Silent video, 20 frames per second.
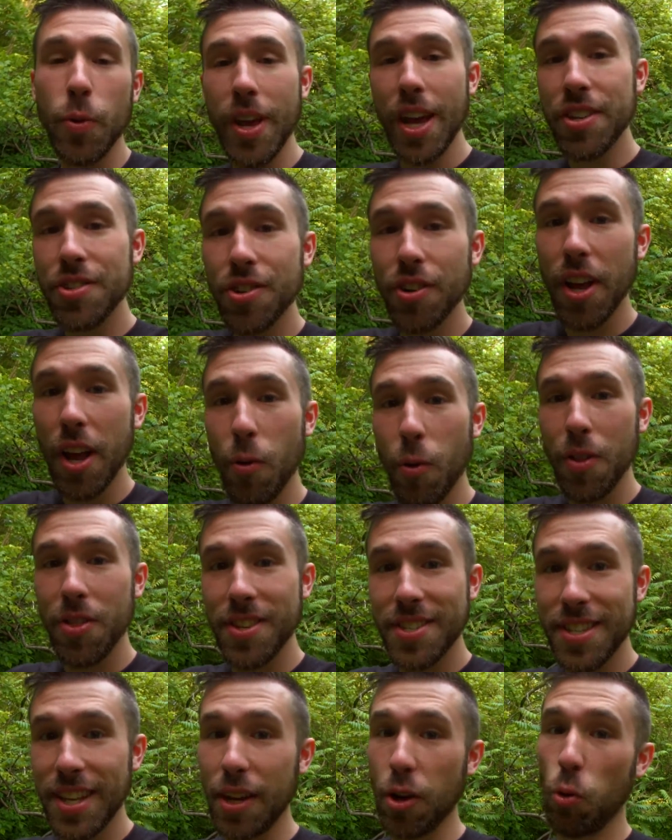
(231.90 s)
yesterday when
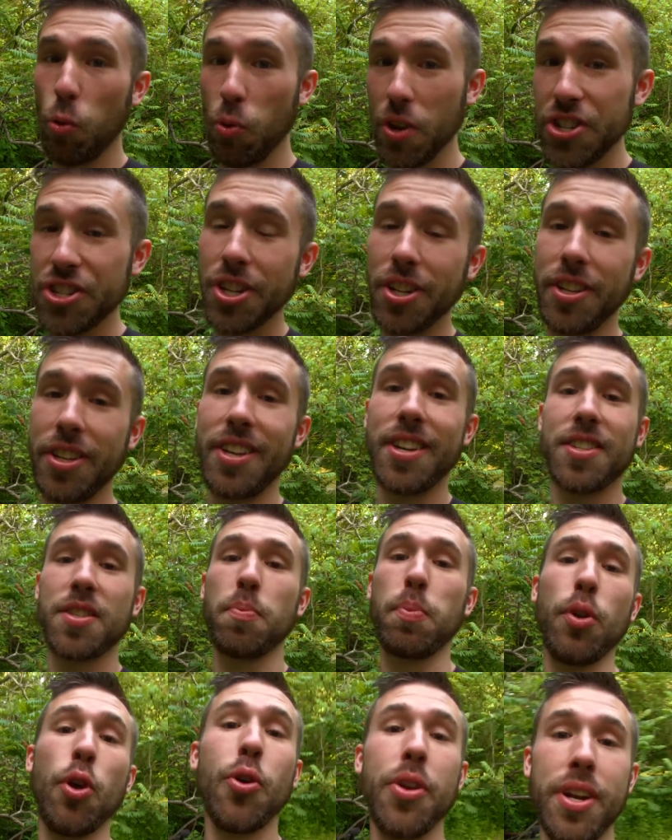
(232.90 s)
this thing originally
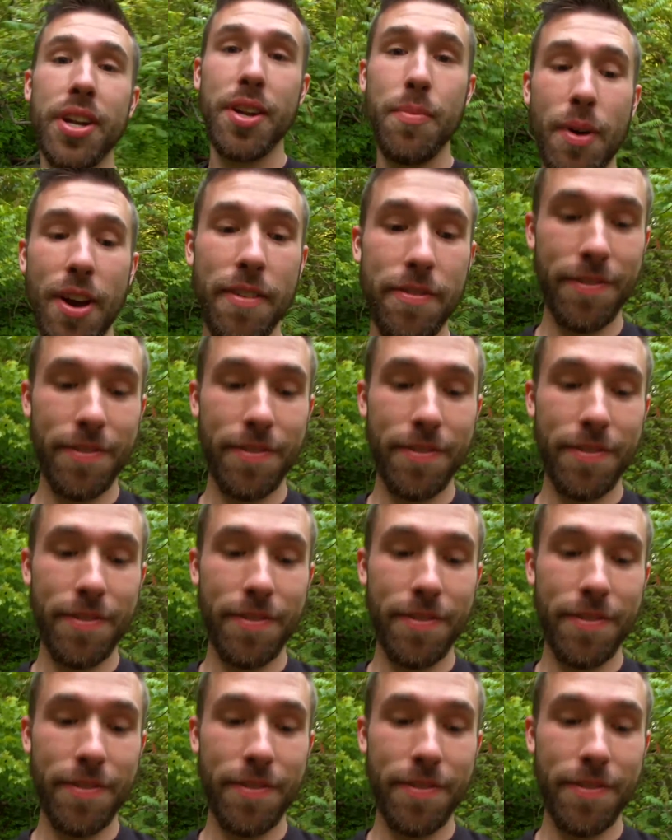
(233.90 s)
exploded in my